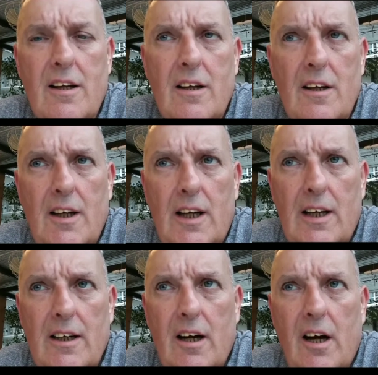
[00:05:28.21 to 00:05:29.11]

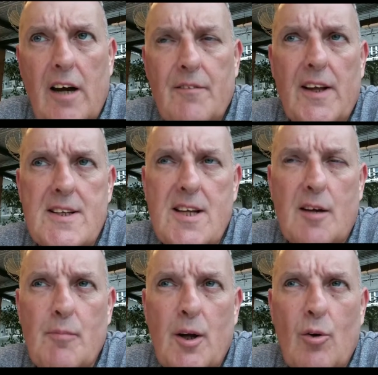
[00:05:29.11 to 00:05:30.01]
I have their set
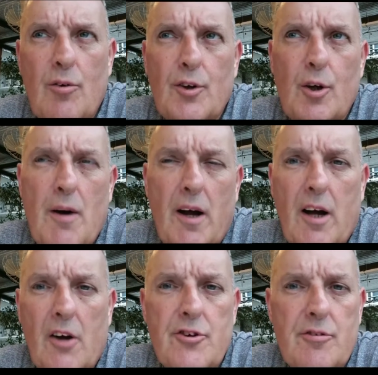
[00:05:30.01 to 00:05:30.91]
meal for about
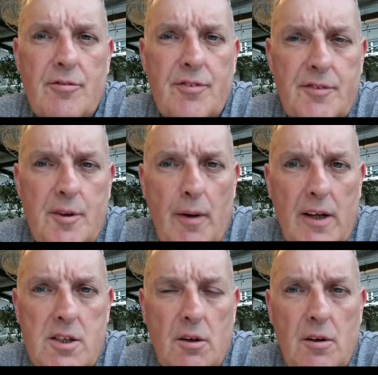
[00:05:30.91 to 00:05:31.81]
150 peso.
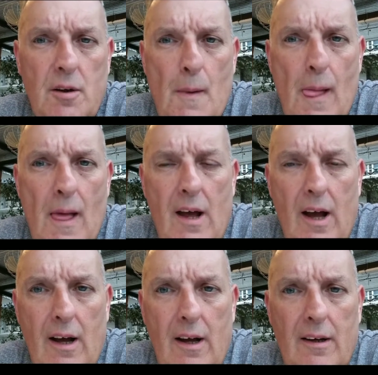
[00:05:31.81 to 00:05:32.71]

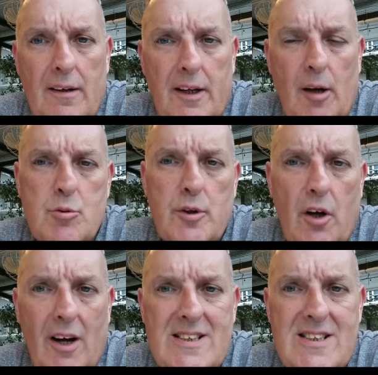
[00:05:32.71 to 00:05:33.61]
It comes with
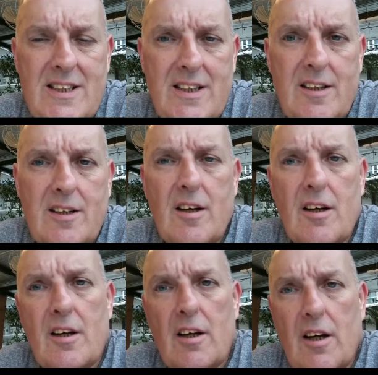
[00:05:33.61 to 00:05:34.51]
iced tea,
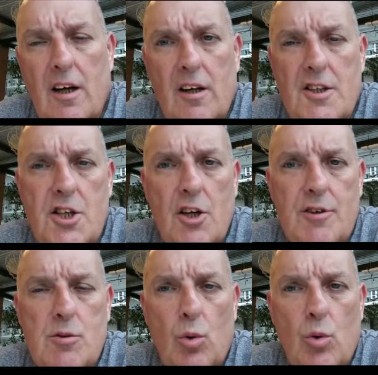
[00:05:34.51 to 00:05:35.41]
service
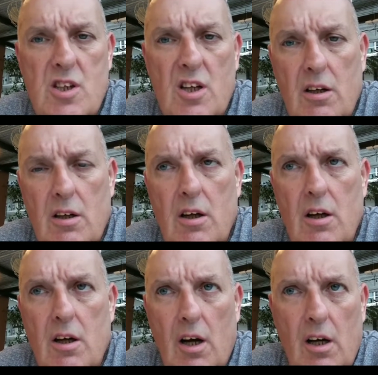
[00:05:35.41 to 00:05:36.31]
water,
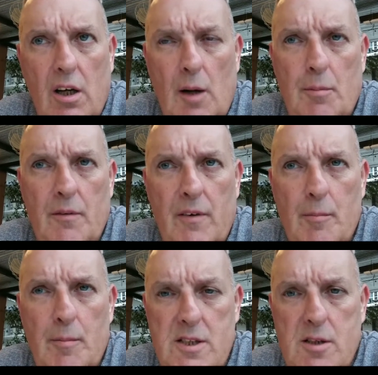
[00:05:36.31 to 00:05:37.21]
a couple of other bits
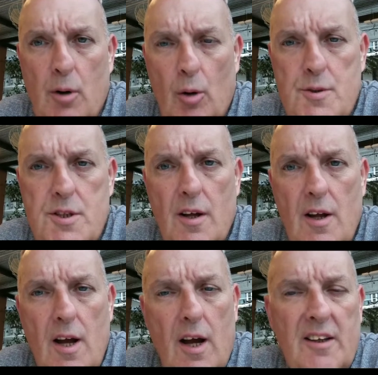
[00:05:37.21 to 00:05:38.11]
and bobs, and
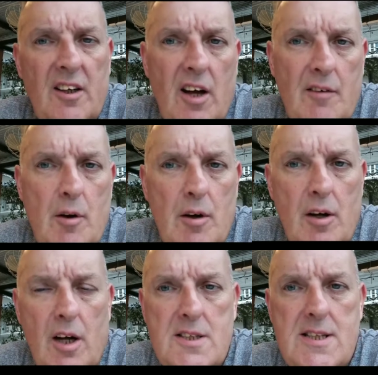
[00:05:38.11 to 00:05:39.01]
I have a
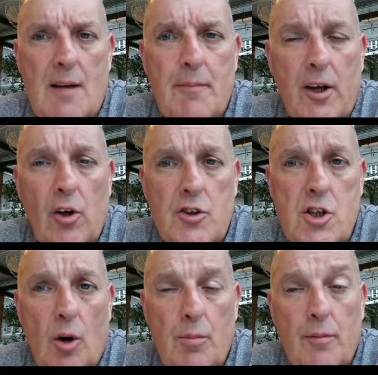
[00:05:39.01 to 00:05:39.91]
sandwich on top.
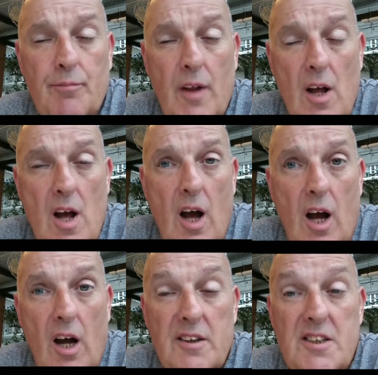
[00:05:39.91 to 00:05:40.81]
The
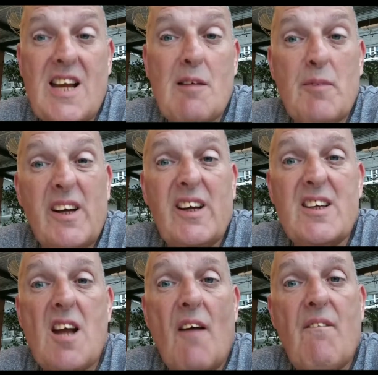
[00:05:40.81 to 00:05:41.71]
sandwich is
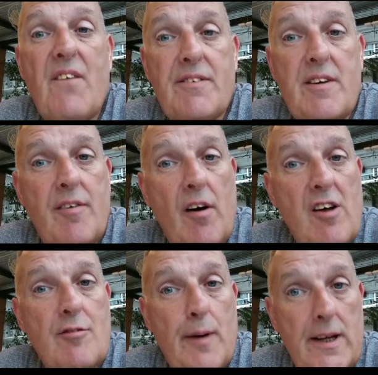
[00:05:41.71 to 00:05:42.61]
55
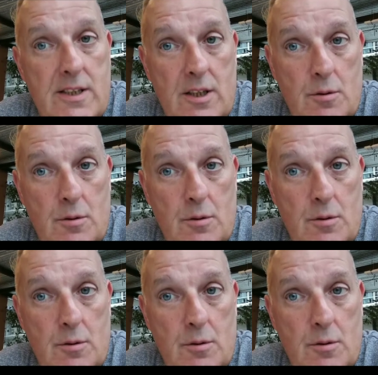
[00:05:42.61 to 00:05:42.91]
pesos.